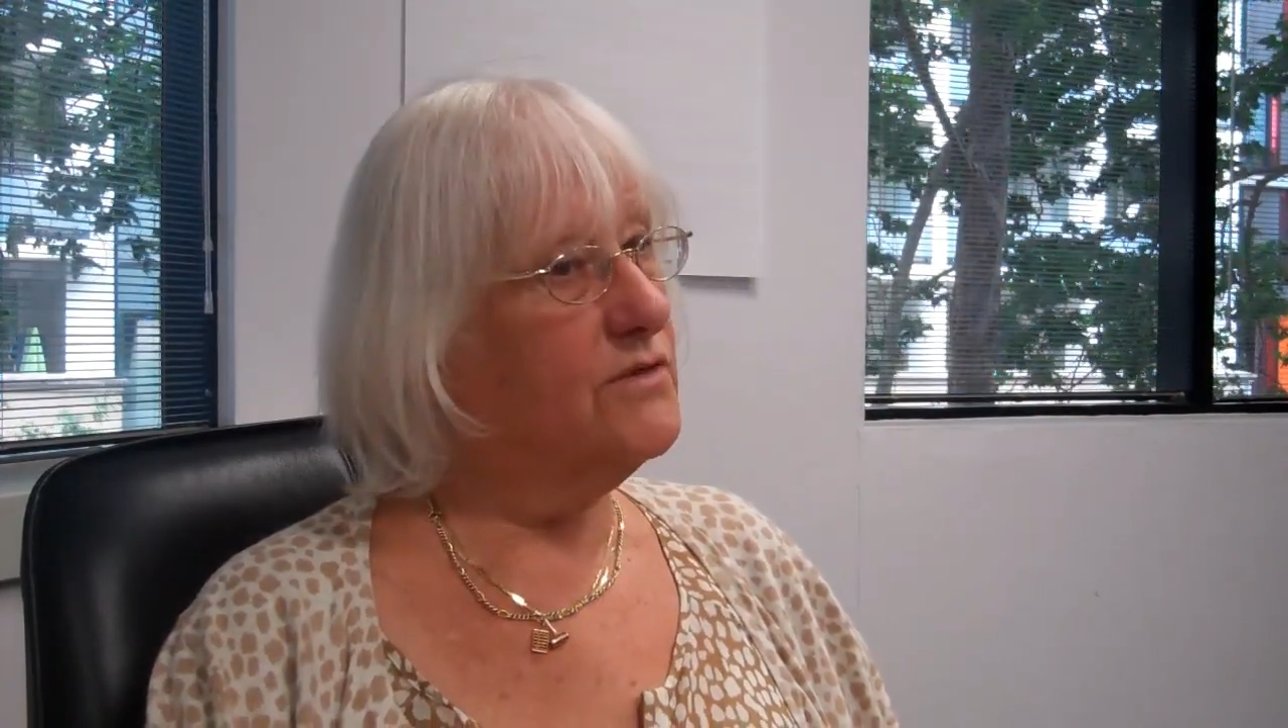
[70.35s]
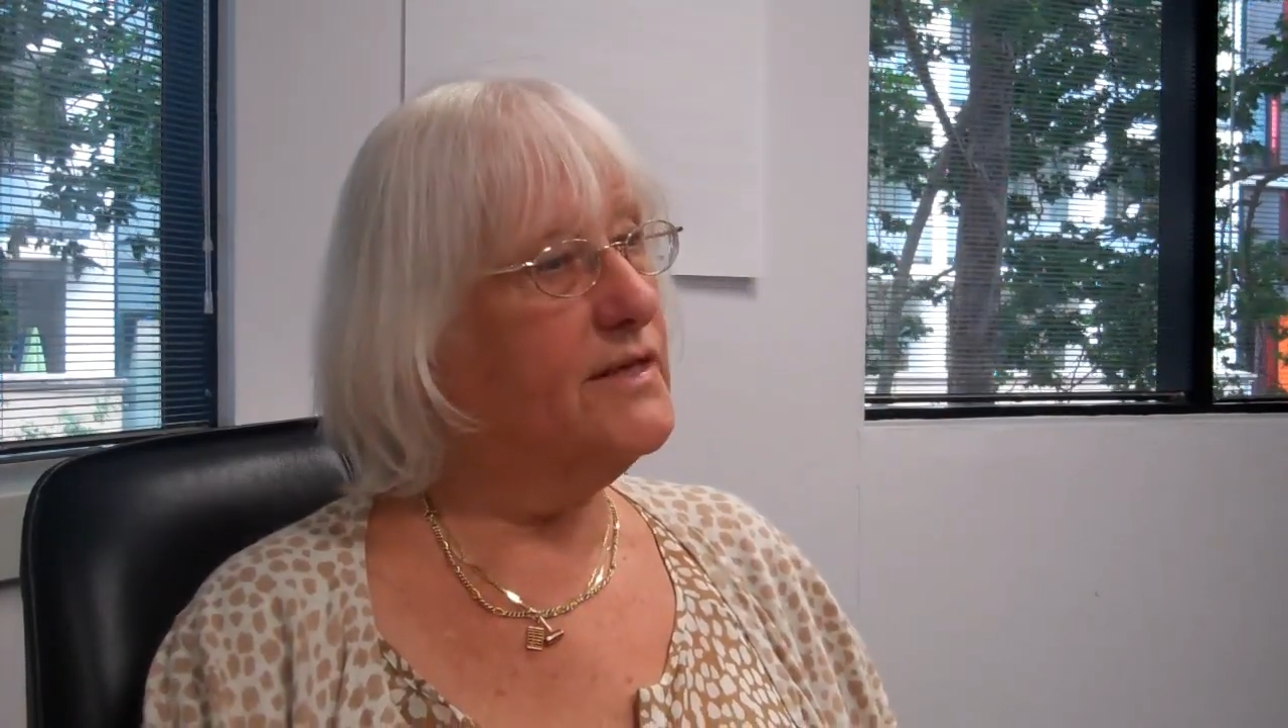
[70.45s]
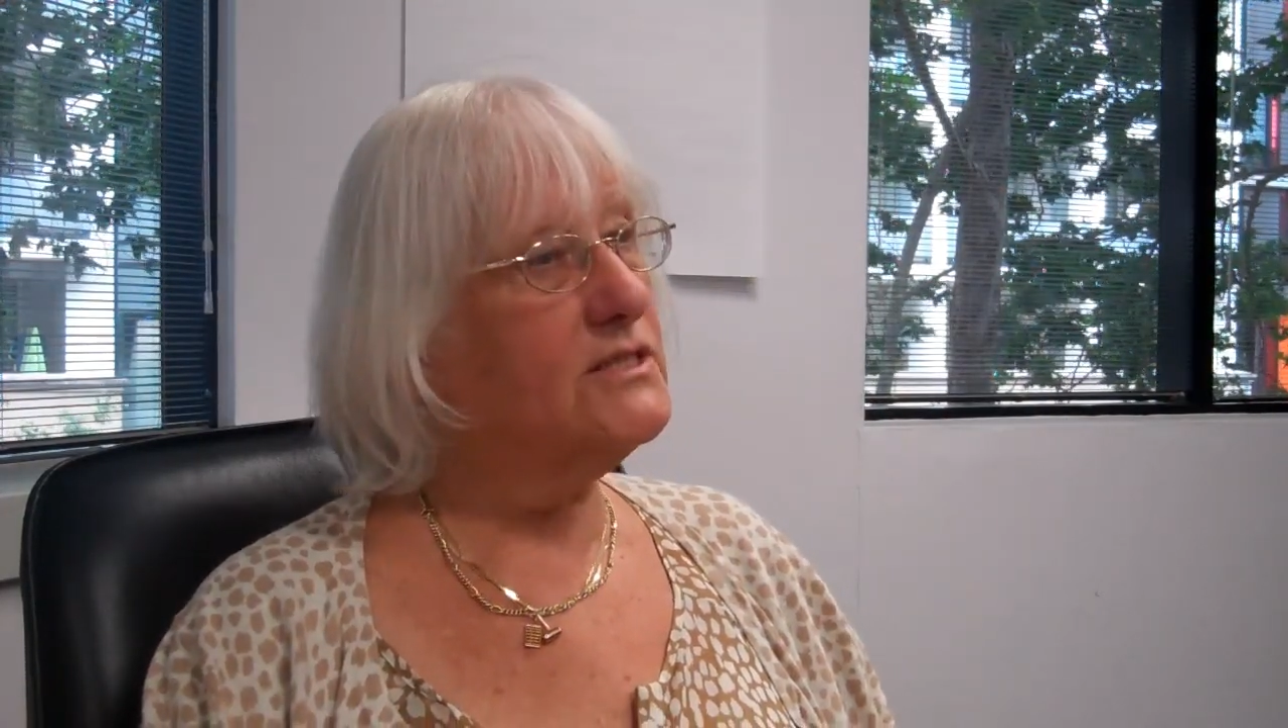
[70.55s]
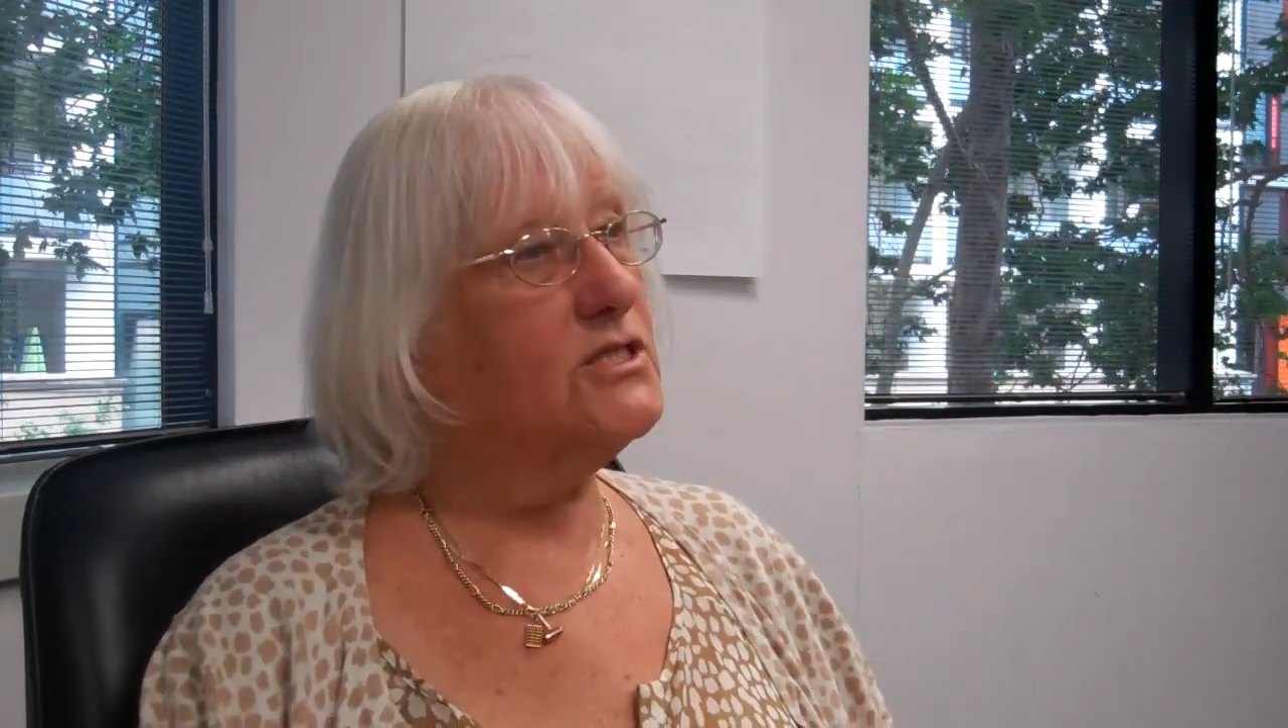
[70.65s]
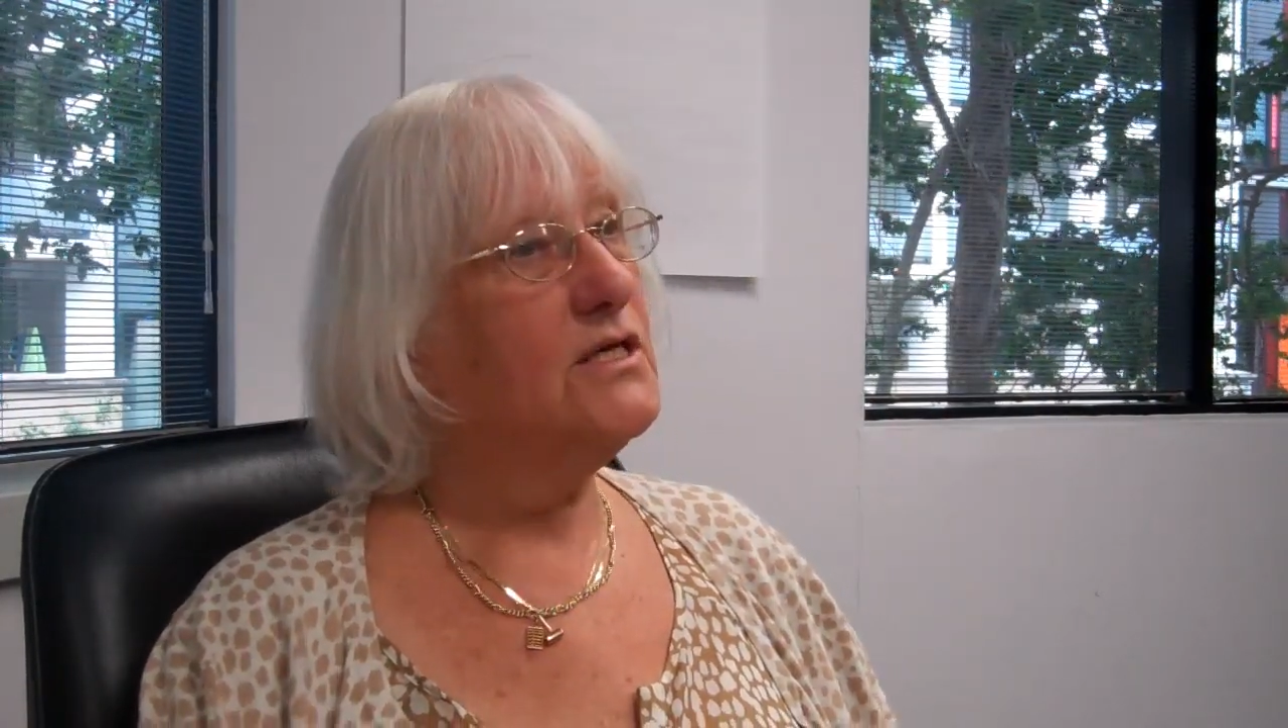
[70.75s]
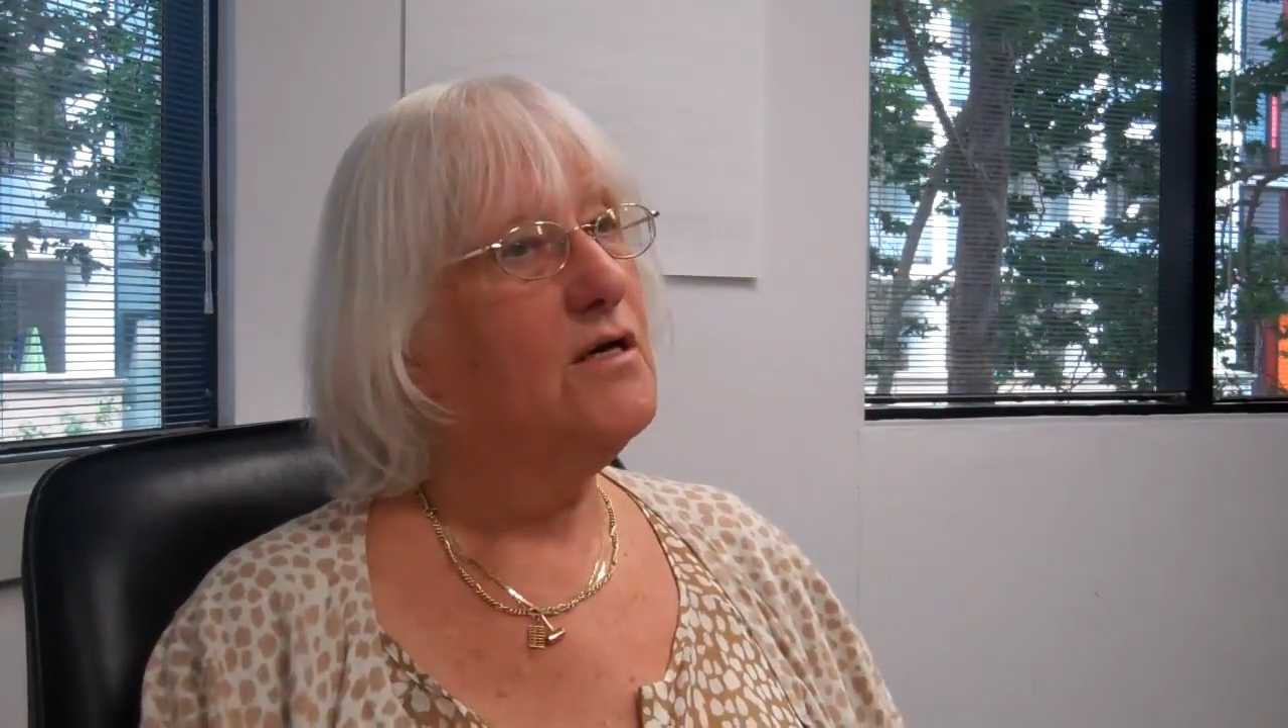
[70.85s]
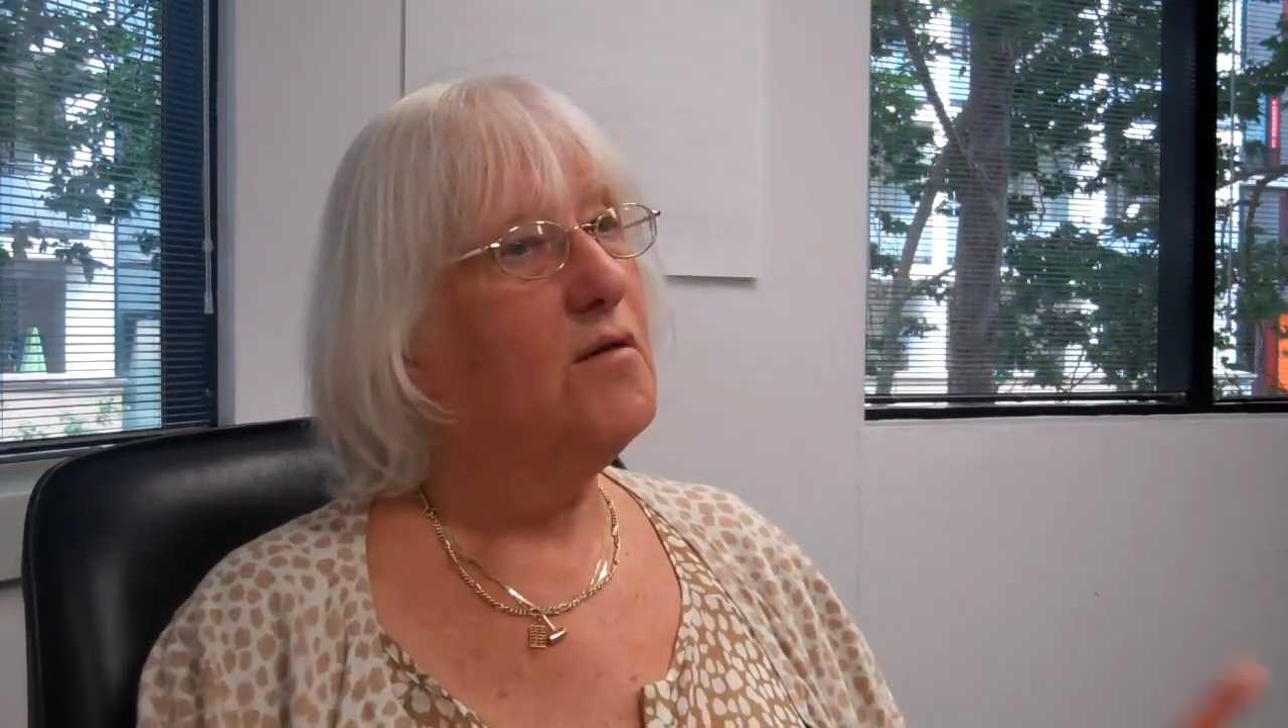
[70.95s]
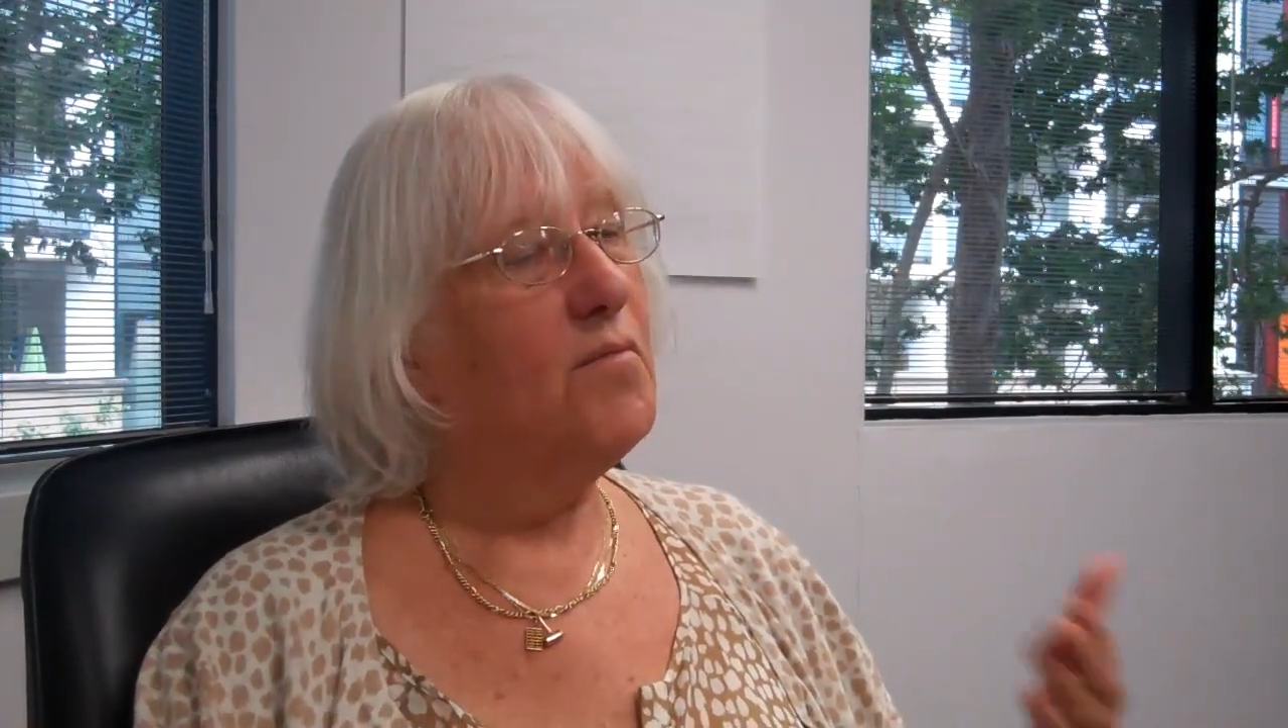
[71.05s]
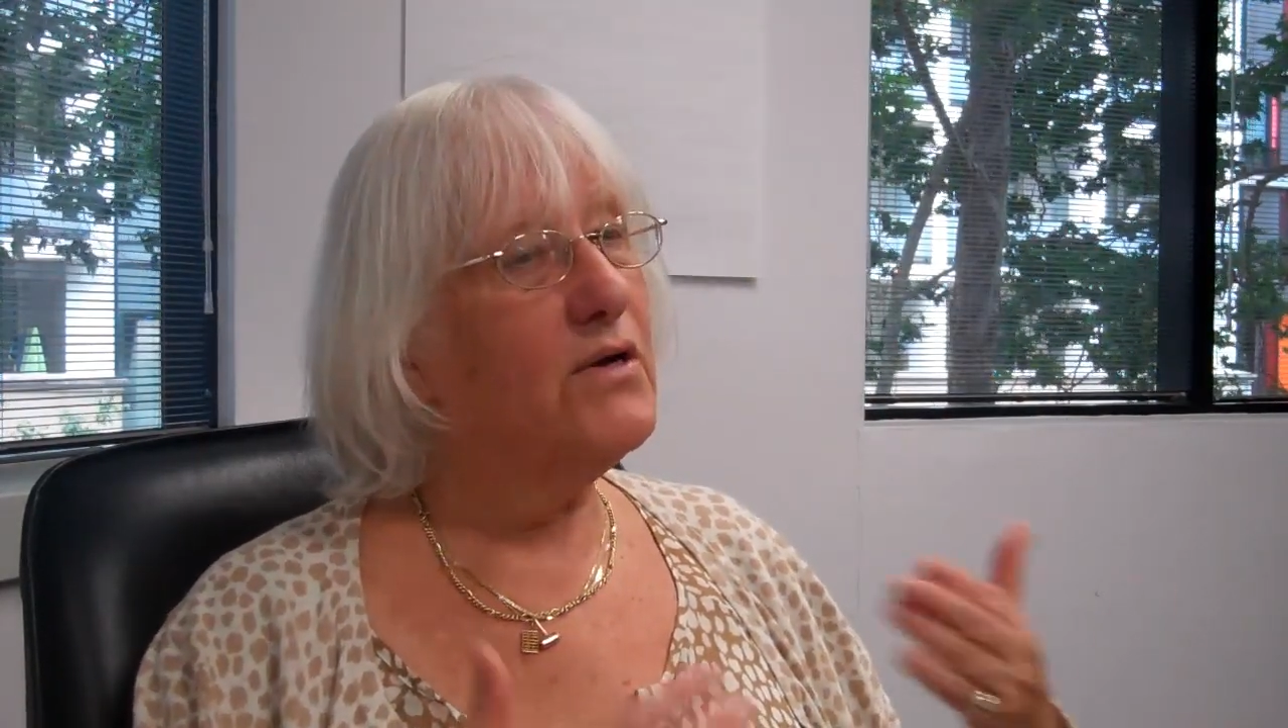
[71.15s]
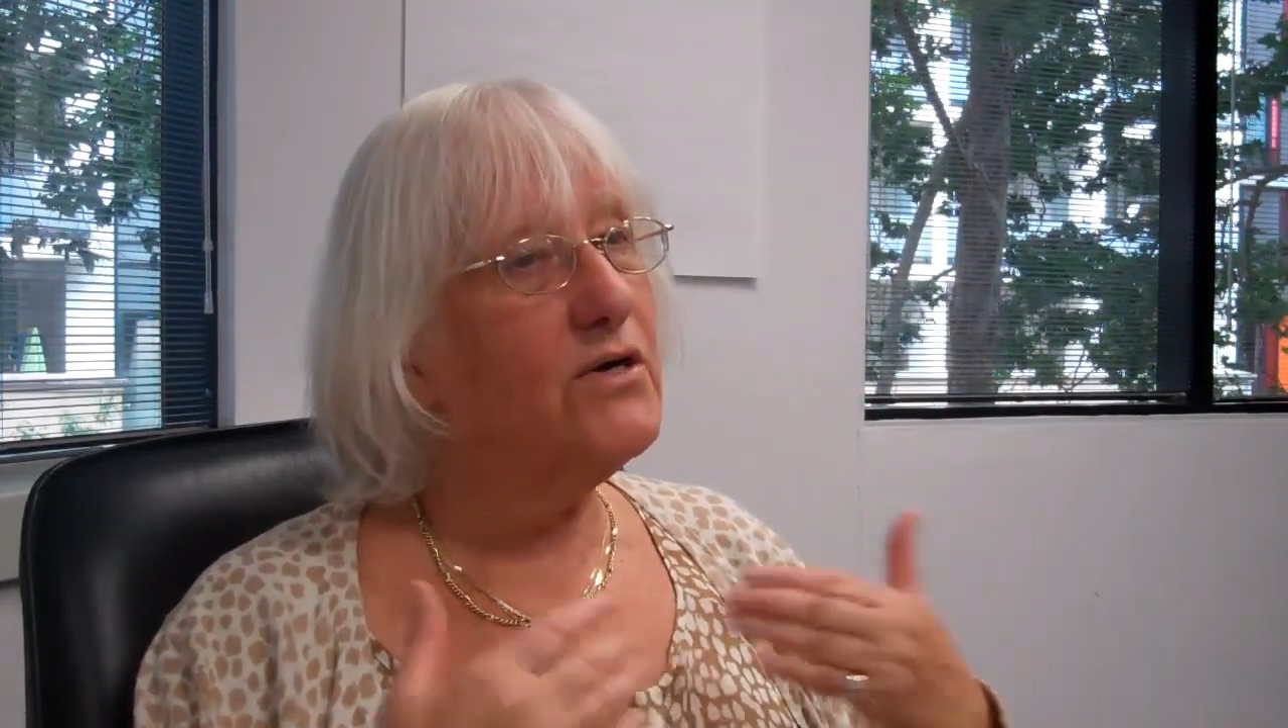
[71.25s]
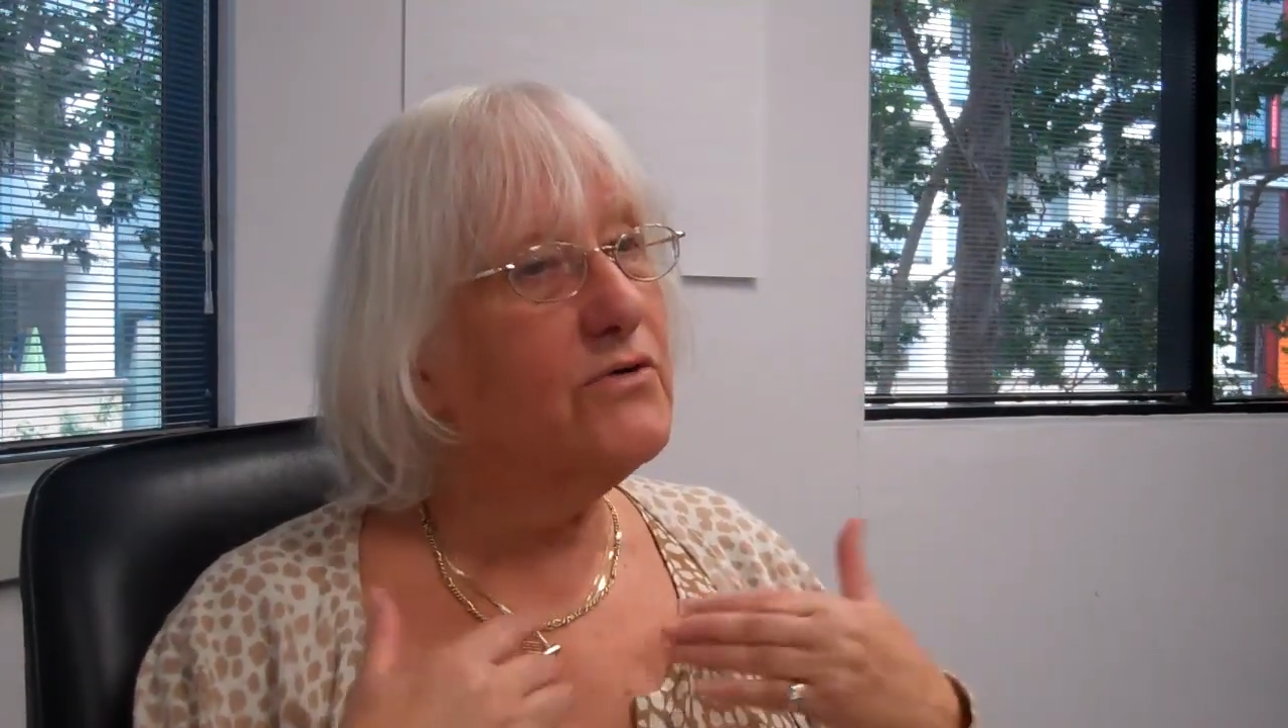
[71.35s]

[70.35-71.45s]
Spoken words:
So that's my